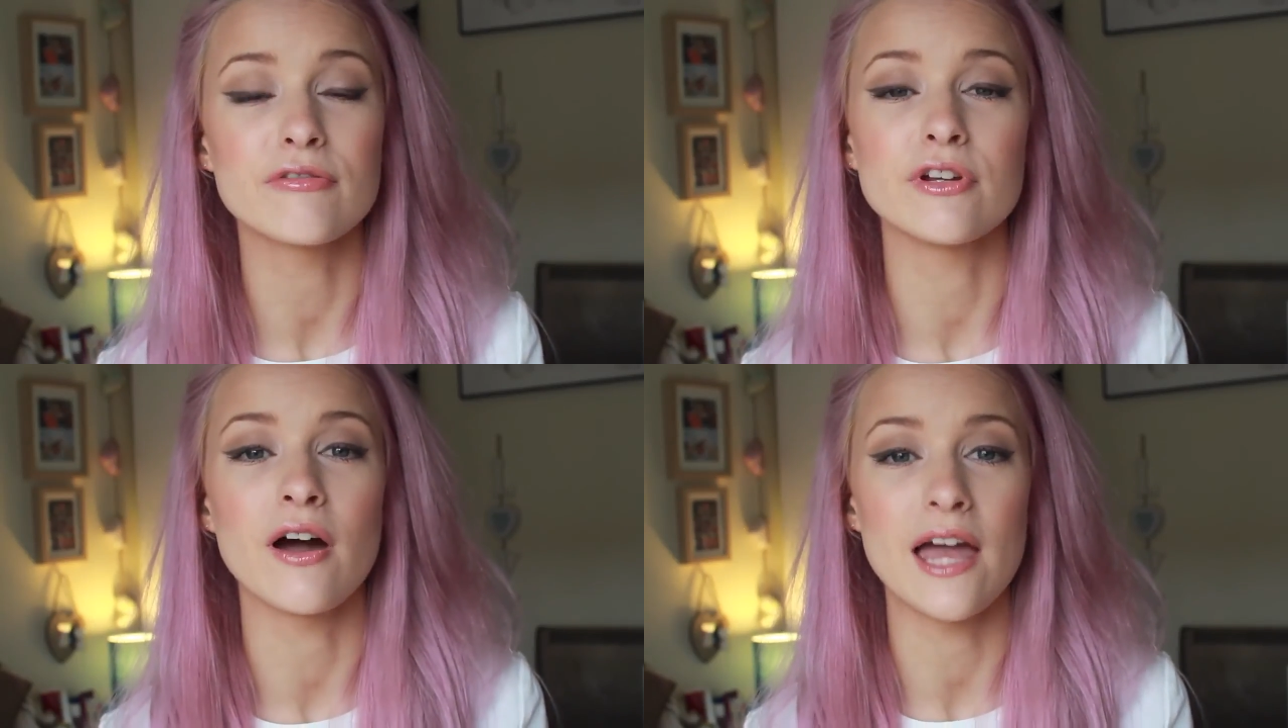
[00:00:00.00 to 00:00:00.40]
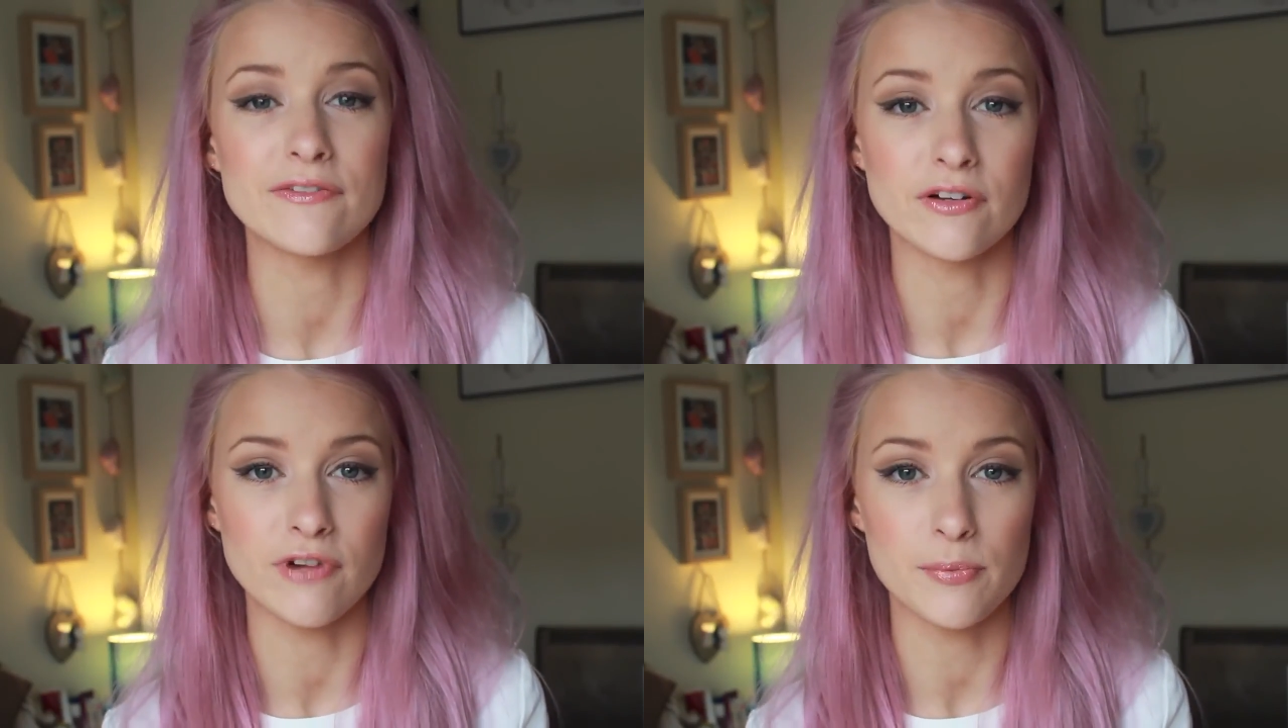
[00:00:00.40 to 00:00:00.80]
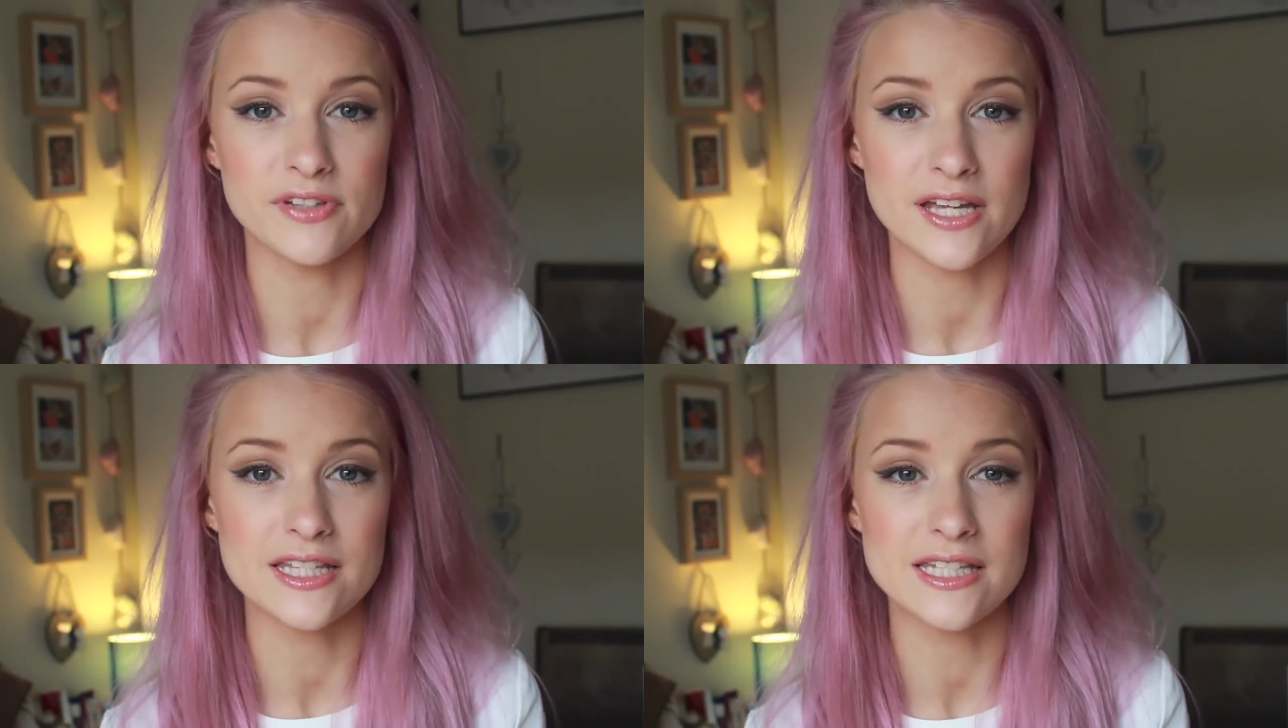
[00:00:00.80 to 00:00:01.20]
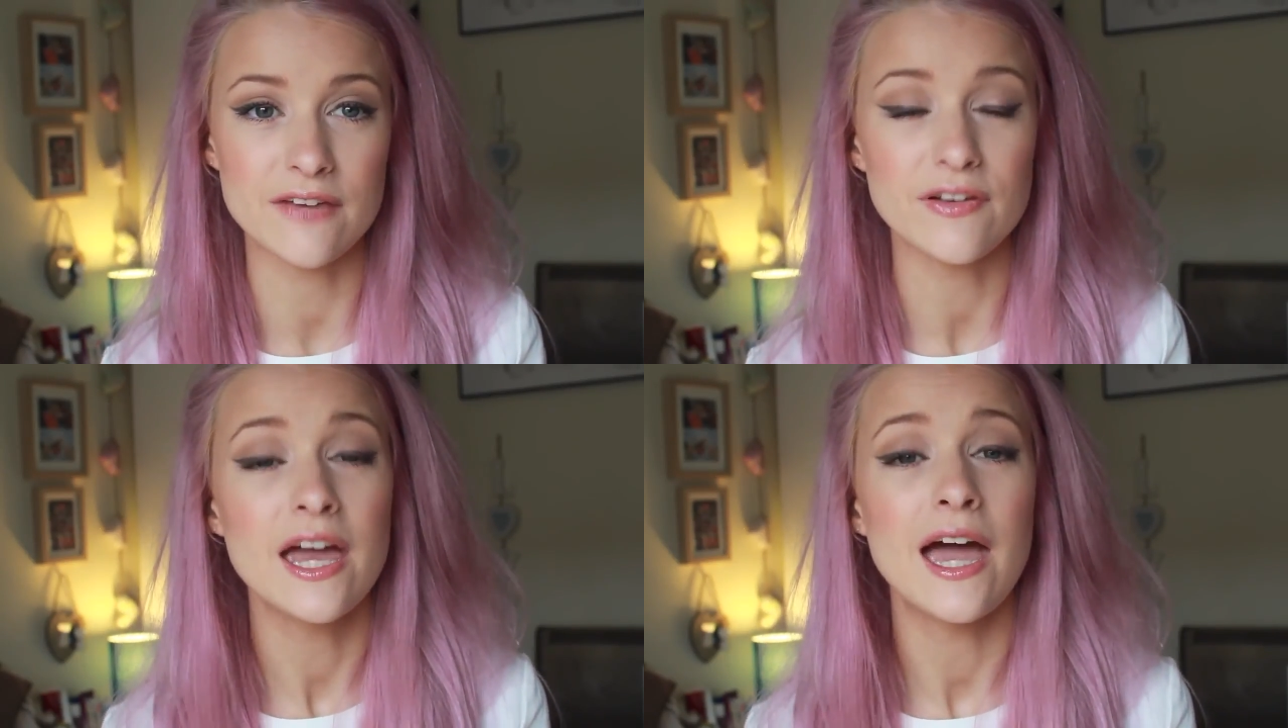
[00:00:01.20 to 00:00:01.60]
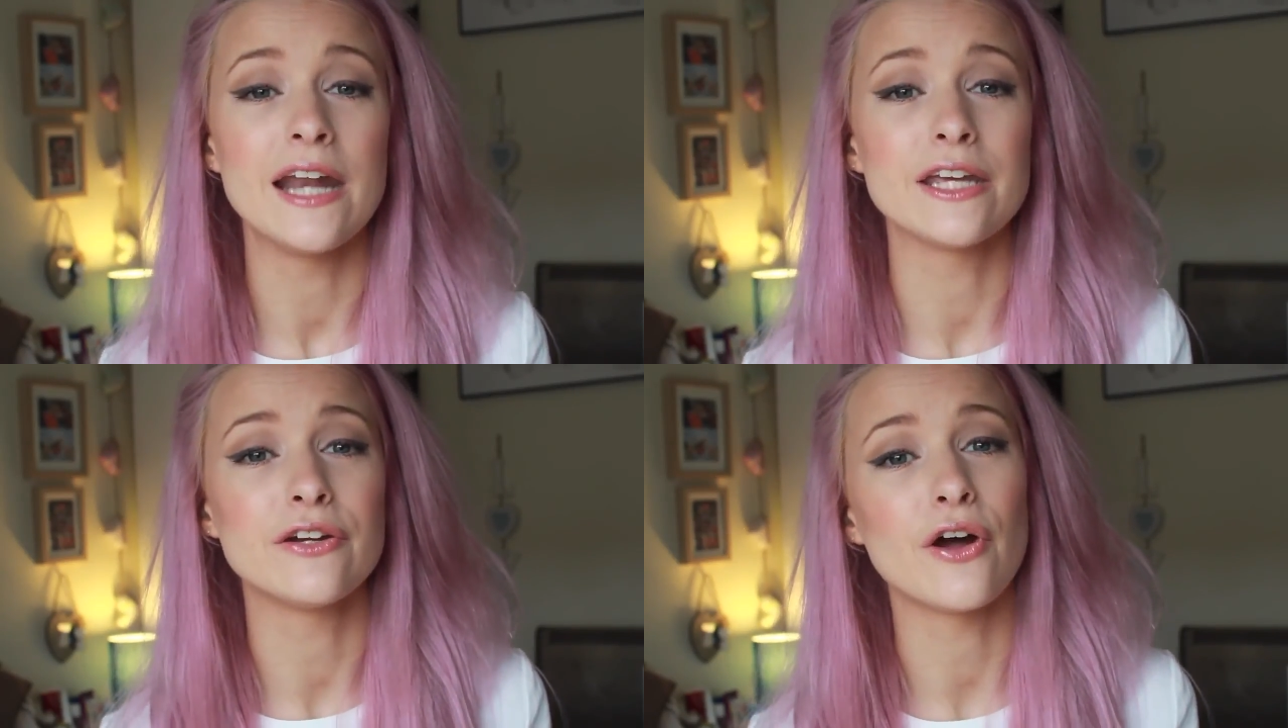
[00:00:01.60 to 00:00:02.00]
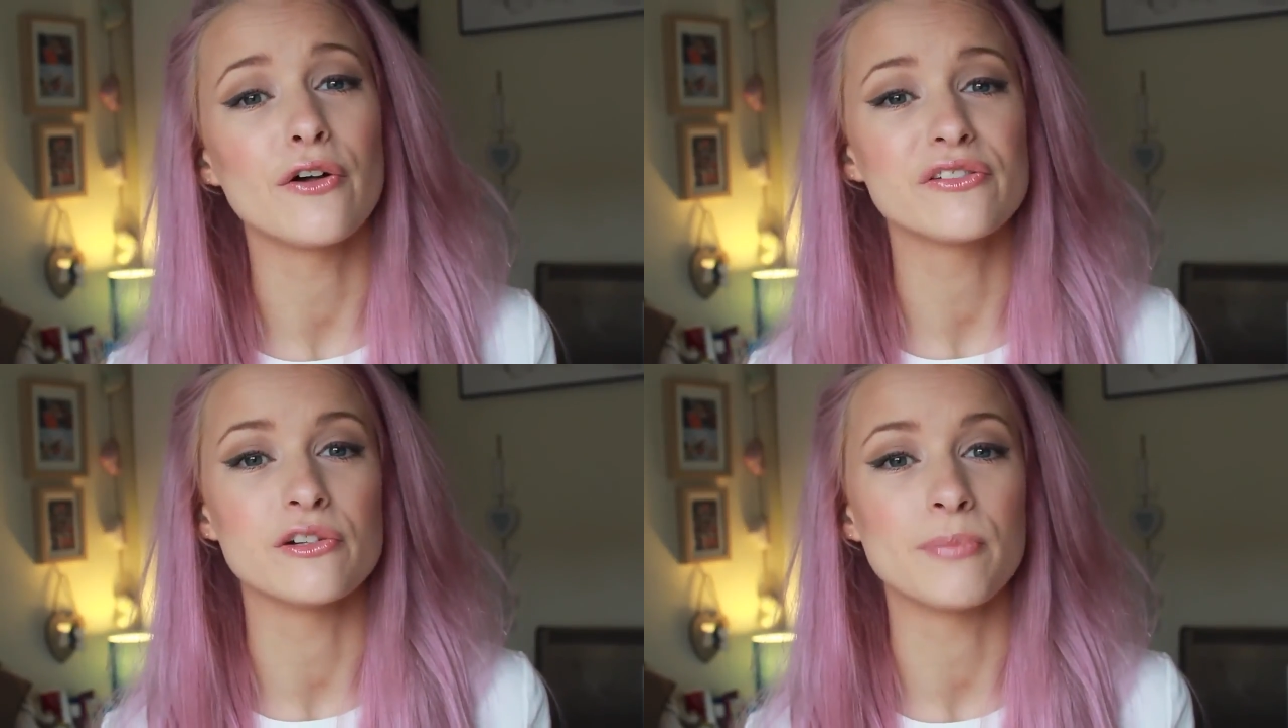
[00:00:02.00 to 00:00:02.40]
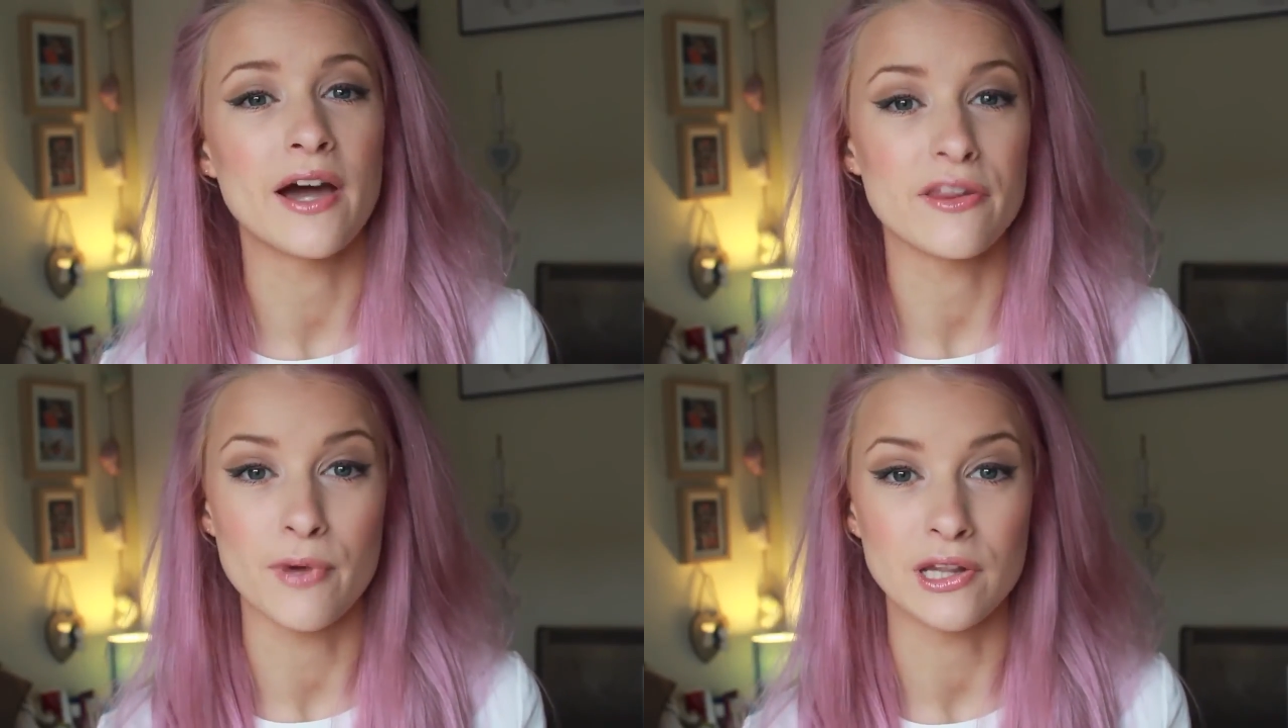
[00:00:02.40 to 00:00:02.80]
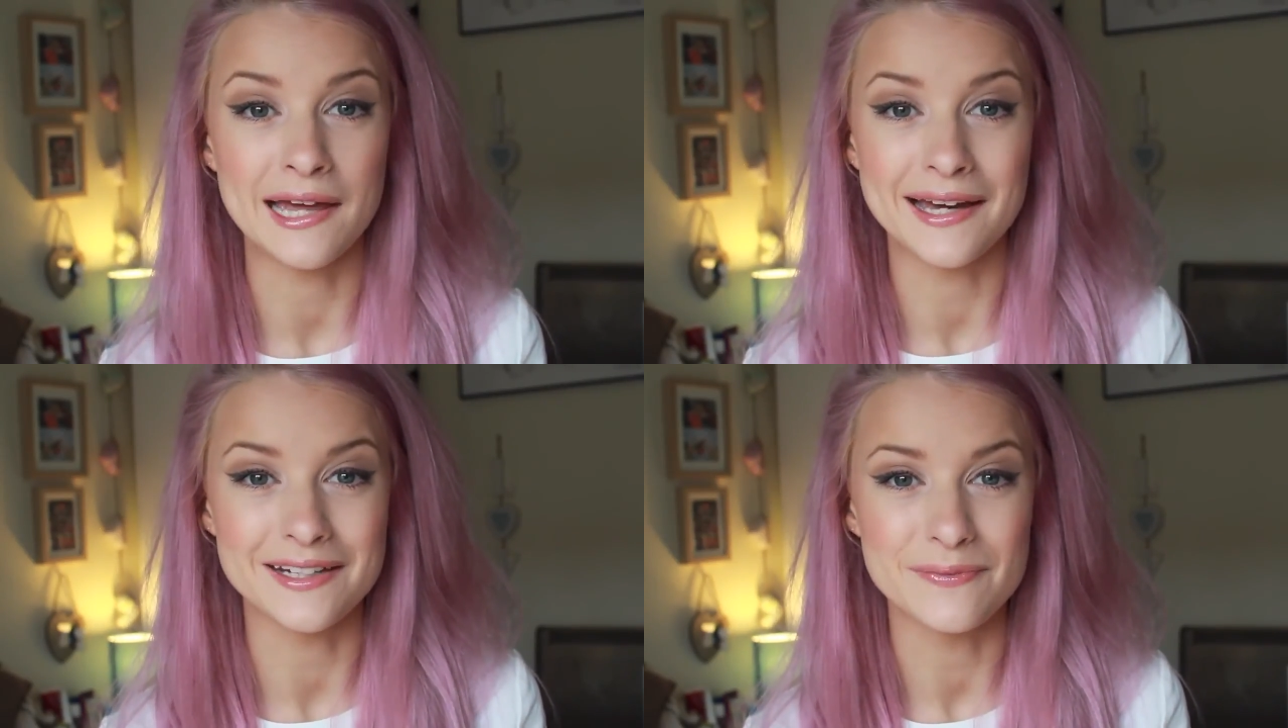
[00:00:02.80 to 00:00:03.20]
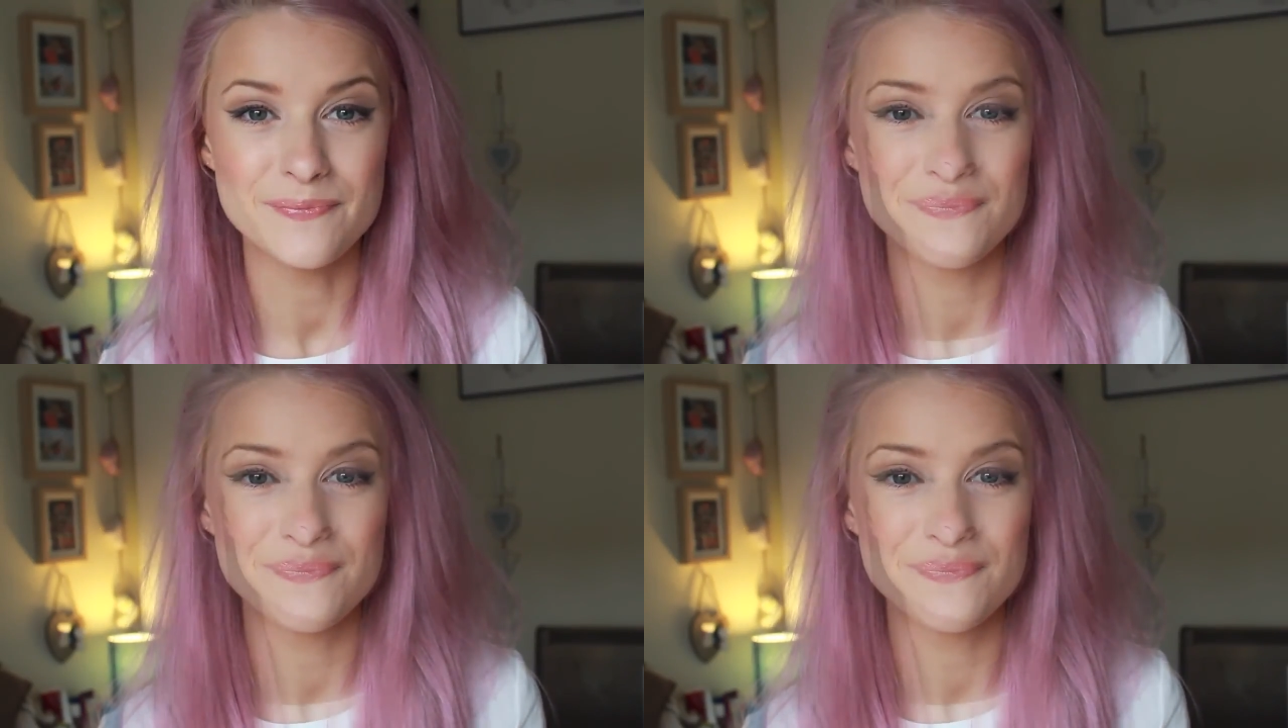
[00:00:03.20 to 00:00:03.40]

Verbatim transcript: through your Avon representative, and you can also buy them online.